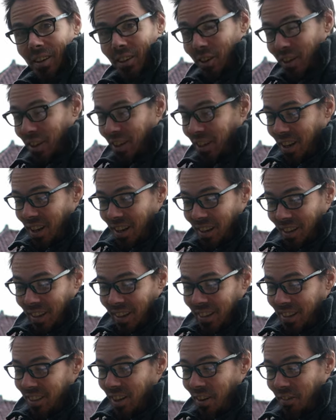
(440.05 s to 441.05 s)
Good
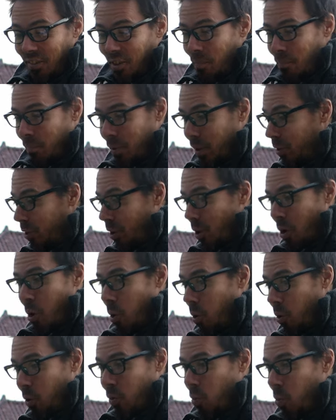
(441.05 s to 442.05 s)
luck. You have to build a
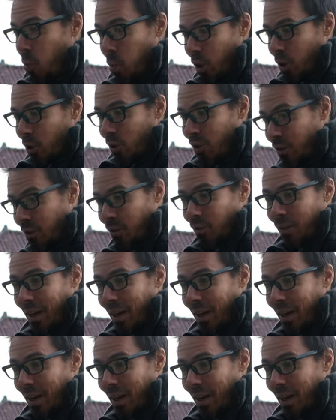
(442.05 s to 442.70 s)
whole world